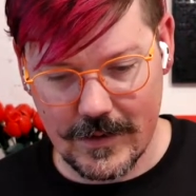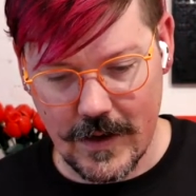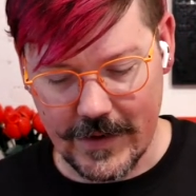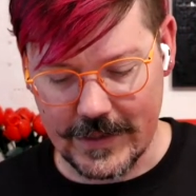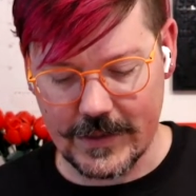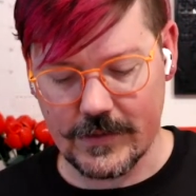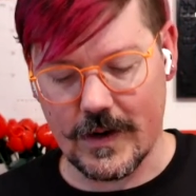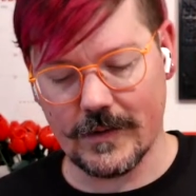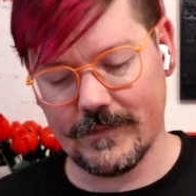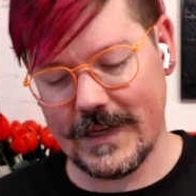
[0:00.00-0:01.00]
Oh, I did this
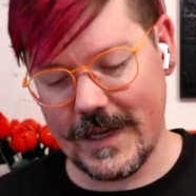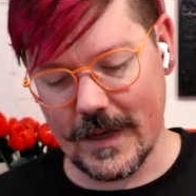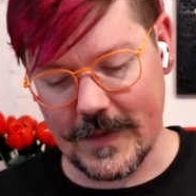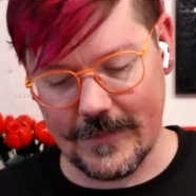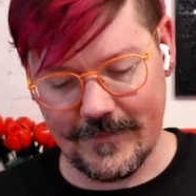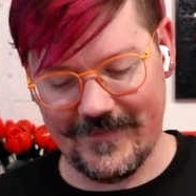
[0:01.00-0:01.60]
wrong. Dadgummit.